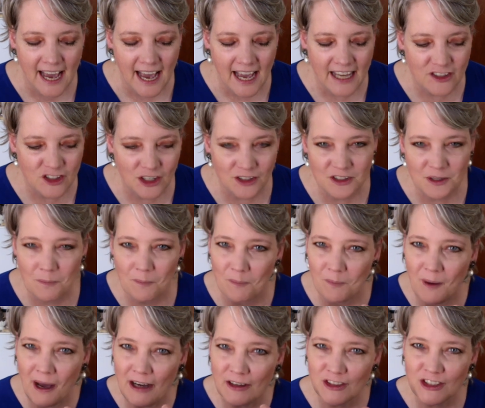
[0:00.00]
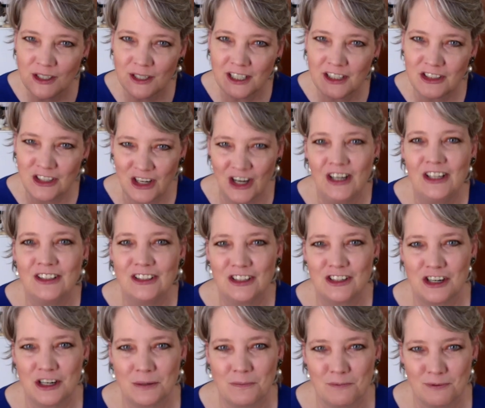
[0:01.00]
And so I was about to
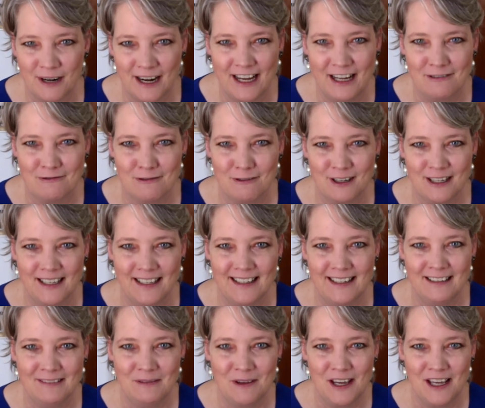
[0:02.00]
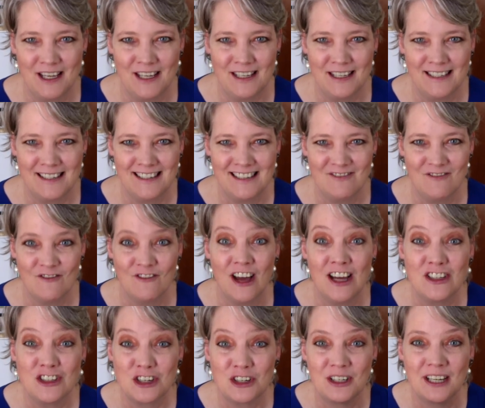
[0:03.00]
acknowledge her bravery in, in
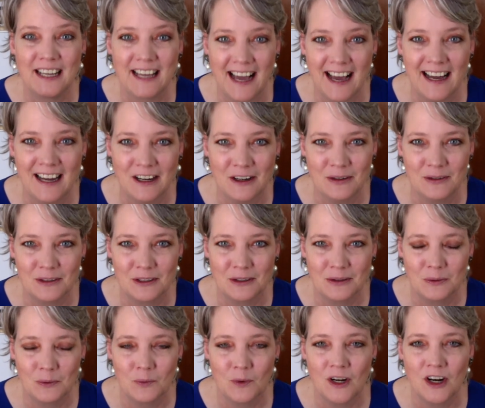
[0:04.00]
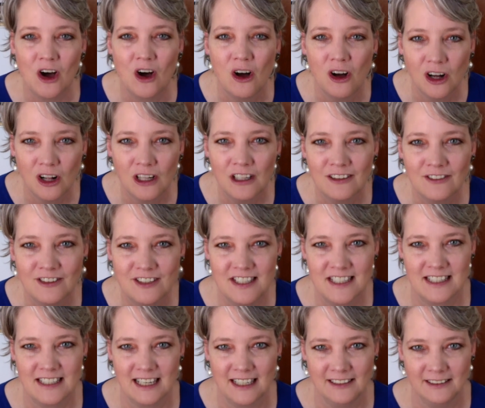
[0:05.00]
venturing out when all of a
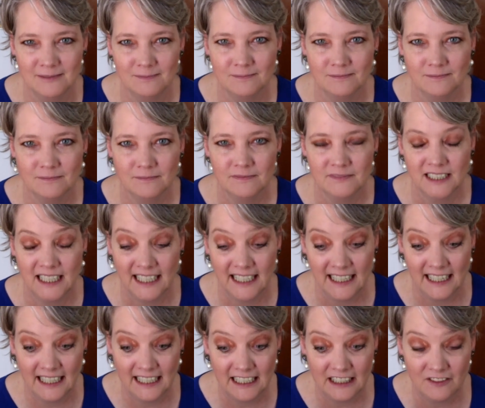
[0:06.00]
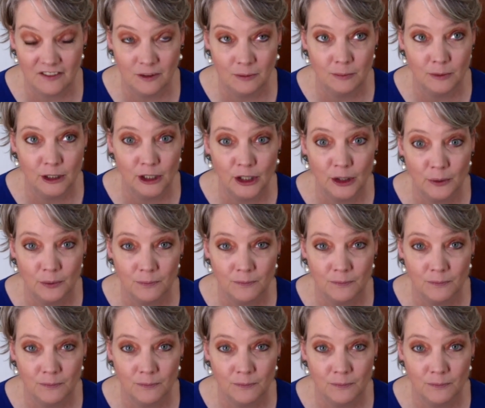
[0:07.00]
sudden, out of the blue,